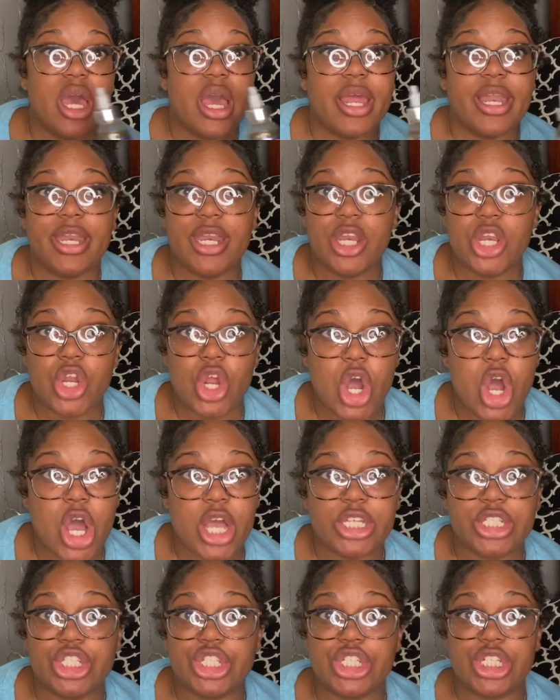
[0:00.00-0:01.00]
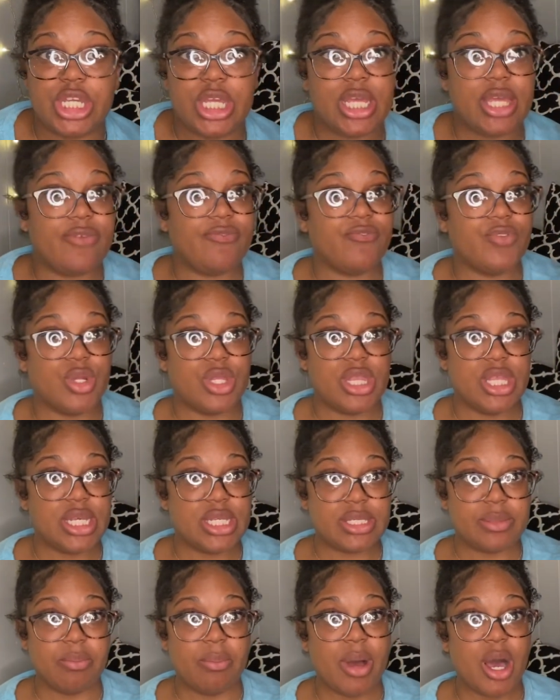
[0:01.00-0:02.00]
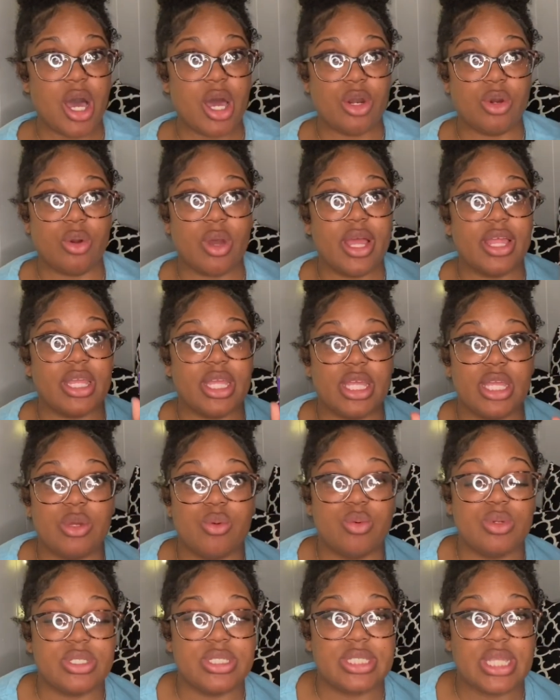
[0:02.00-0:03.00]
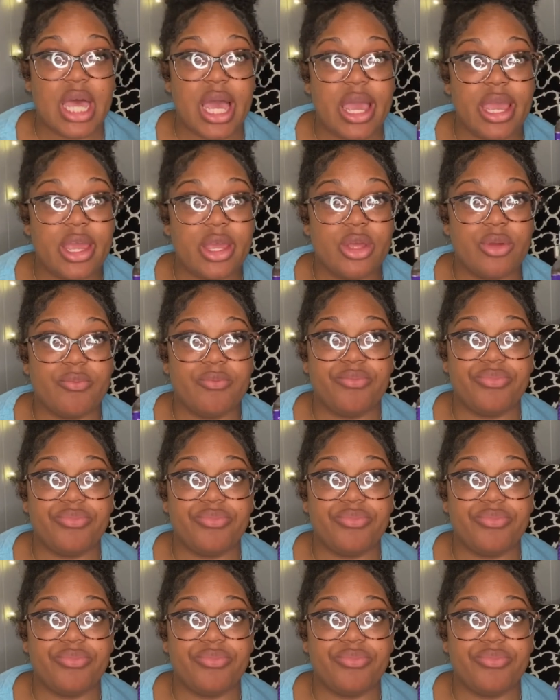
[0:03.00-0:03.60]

not cheap for this bottle I, it was like